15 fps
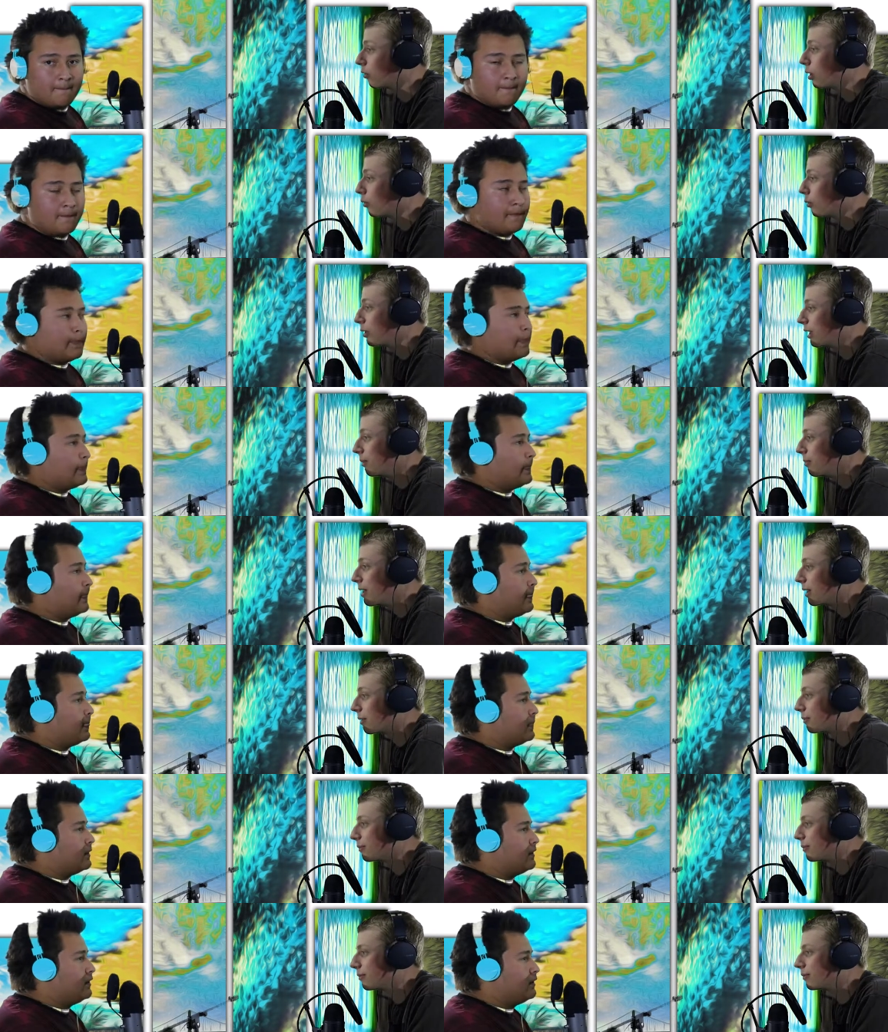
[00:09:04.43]
Speaker 1: what would they
Speaker 2: be?
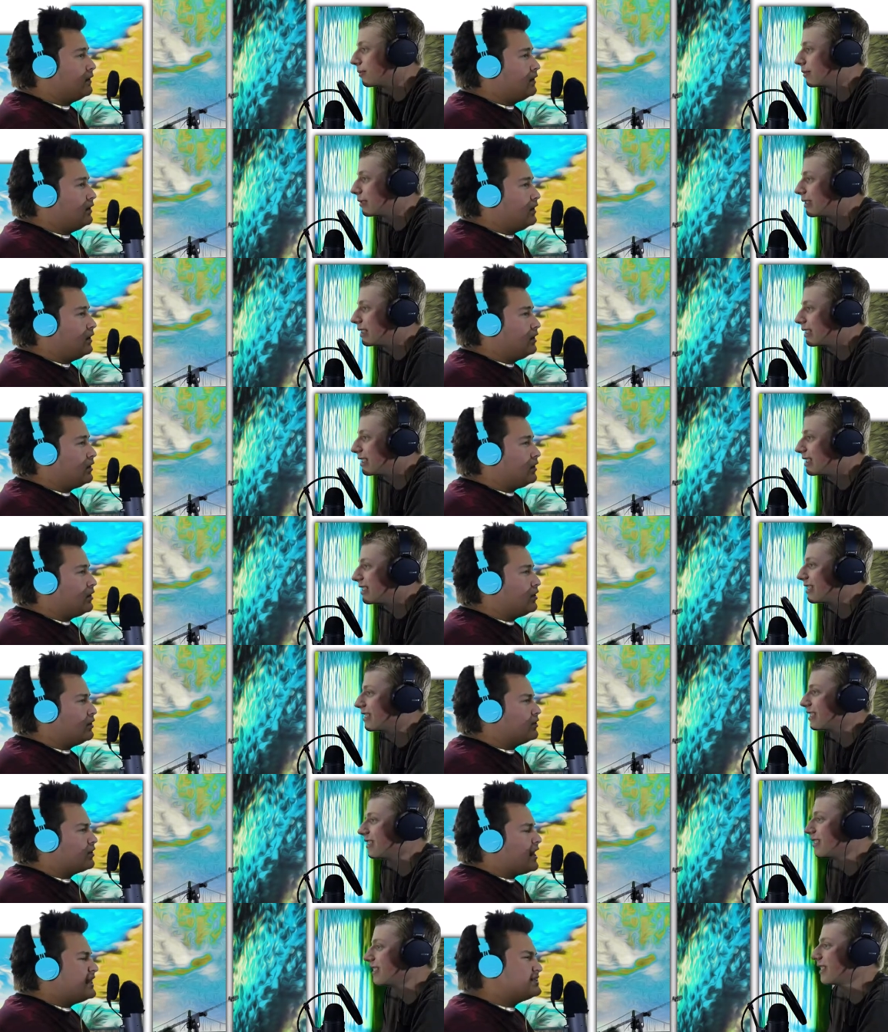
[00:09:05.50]

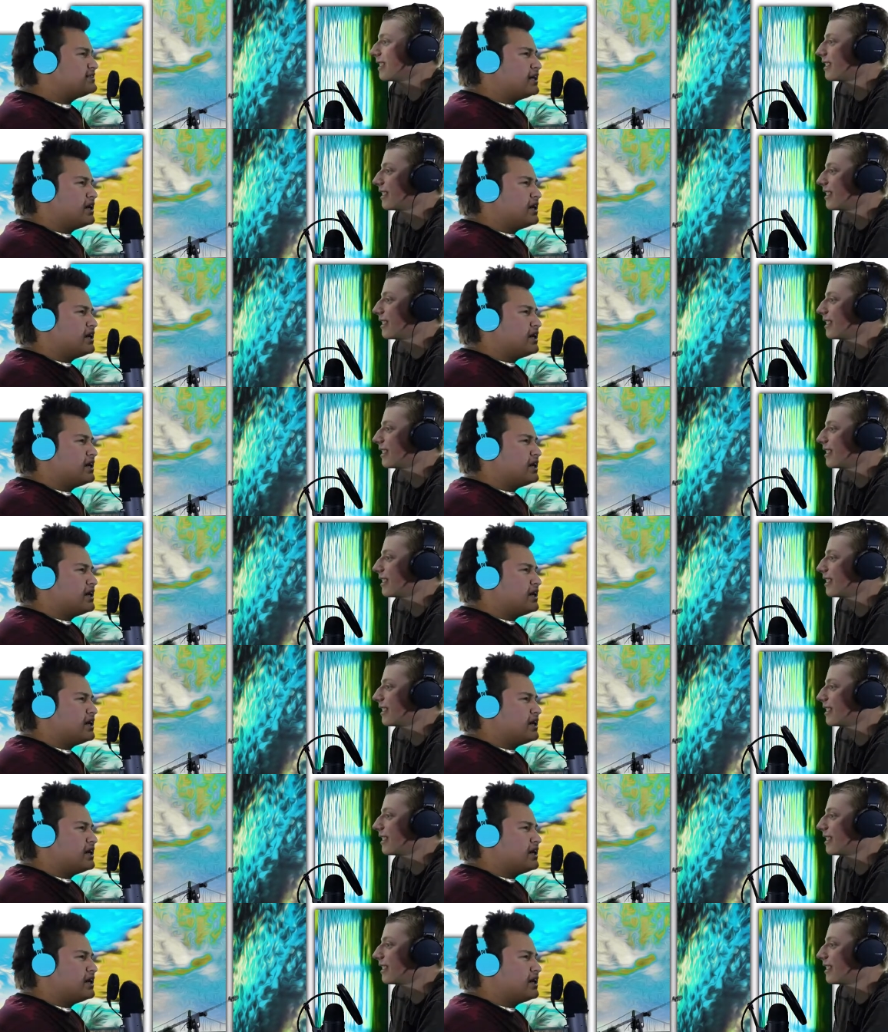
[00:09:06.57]
Last